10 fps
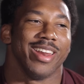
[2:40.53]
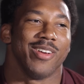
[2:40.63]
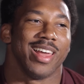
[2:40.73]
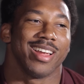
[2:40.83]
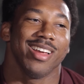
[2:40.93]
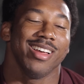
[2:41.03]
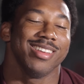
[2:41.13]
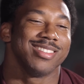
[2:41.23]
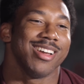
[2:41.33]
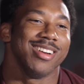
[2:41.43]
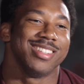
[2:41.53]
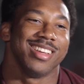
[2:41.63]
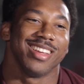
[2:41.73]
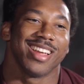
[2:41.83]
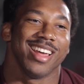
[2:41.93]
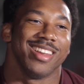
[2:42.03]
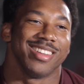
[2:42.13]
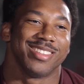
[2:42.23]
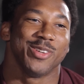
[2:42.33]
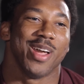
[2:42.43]
and they were like, oh, sorry, son, you're kind
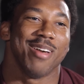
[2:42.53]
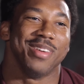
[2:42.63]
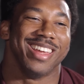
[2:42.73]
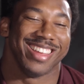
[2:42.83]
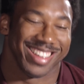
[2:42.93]
of too heavy.